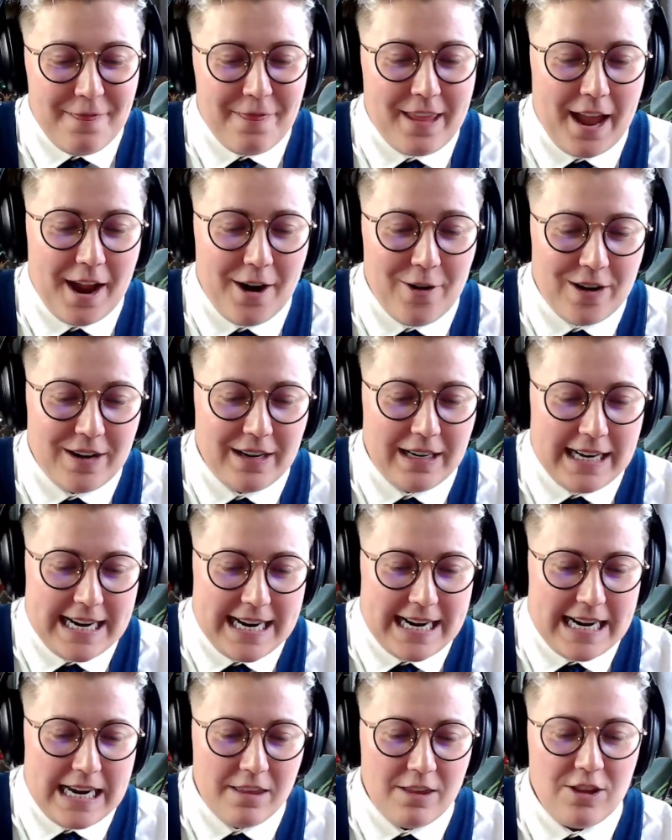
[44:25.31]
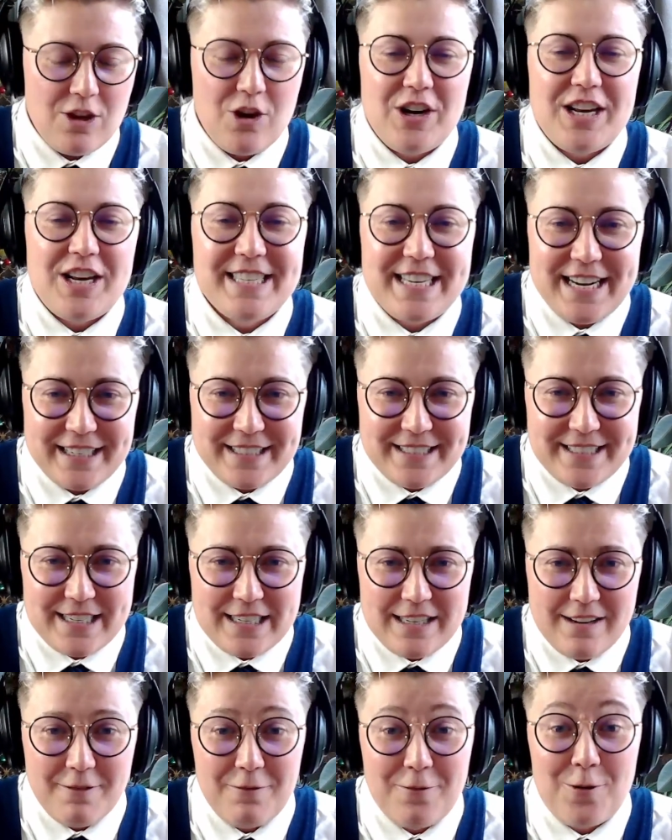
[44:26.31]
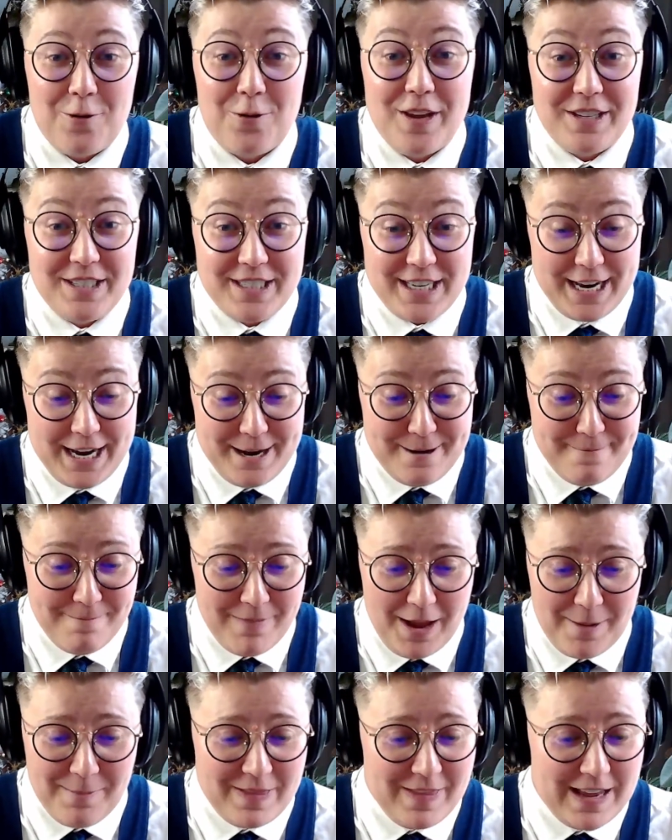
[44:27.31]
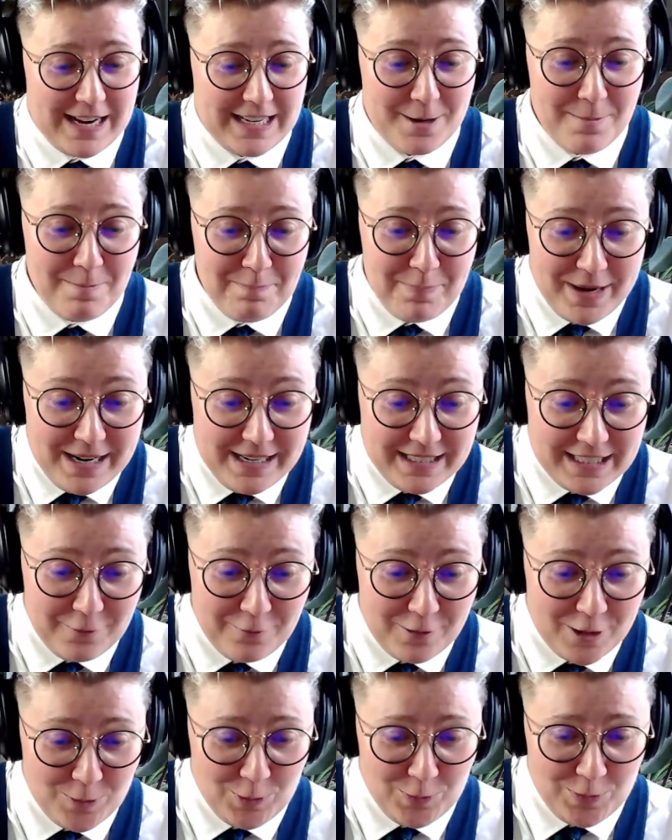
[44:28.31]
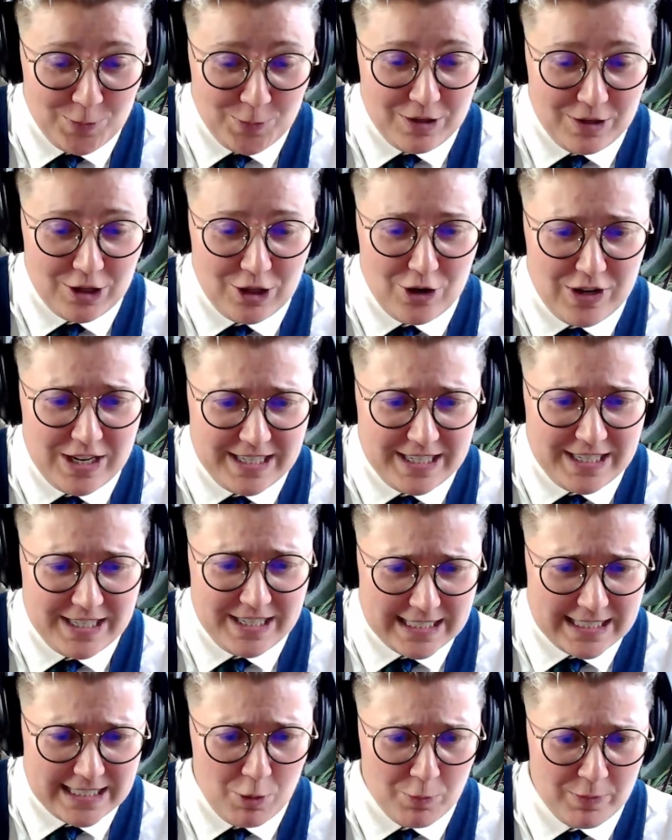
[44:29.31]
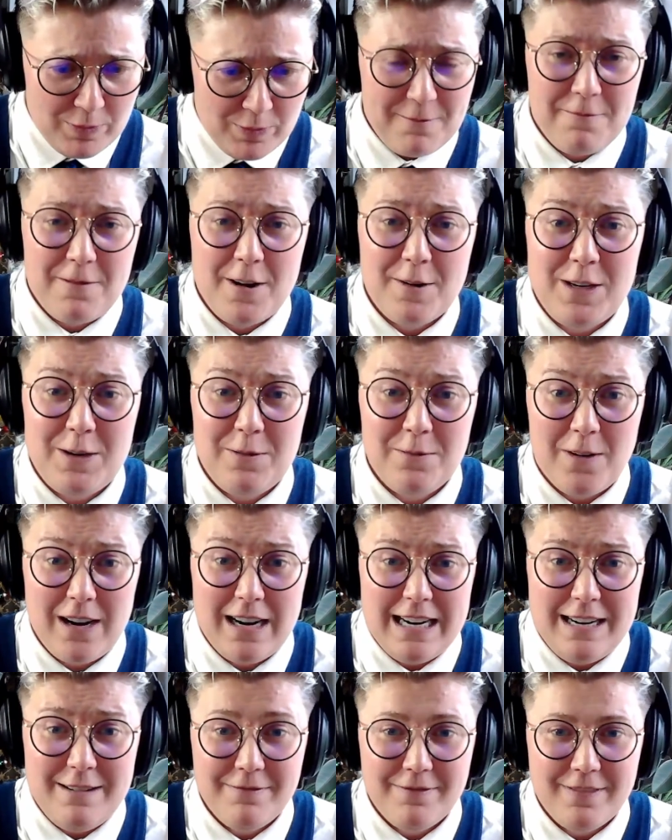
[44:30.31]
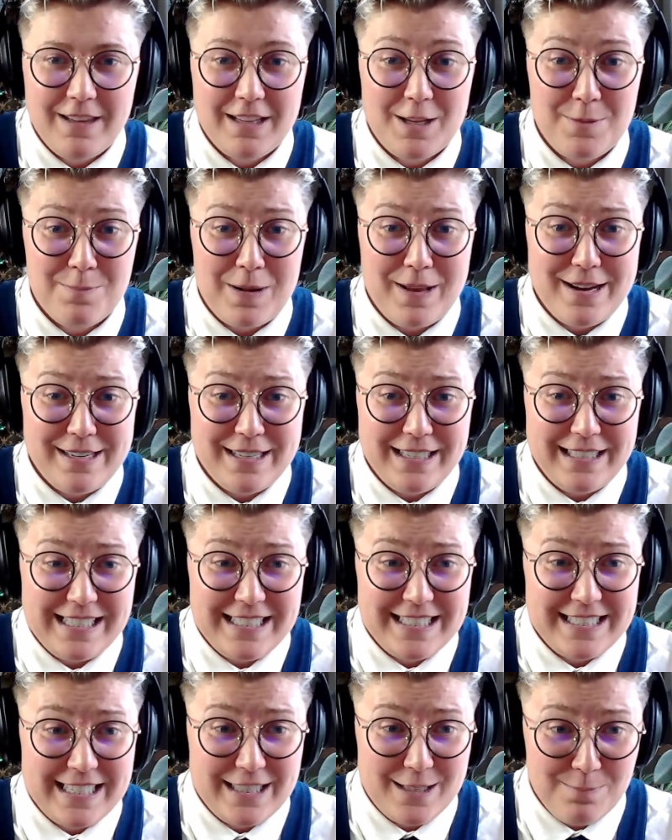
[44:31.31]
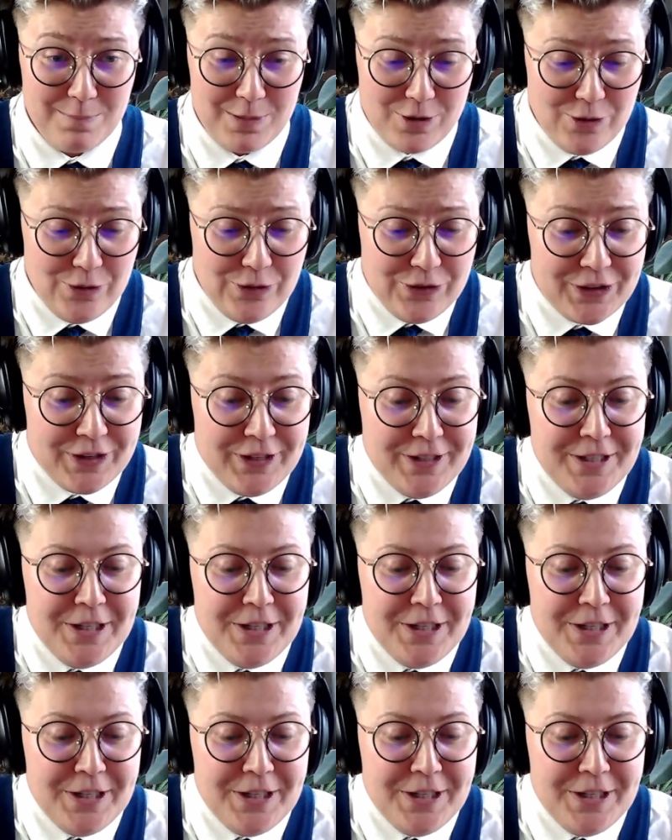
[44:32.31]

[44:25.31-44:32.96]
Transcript: Currently 36 for their team. I mean, that's a big difference between 36 and 55 that they're playing against at the Blues.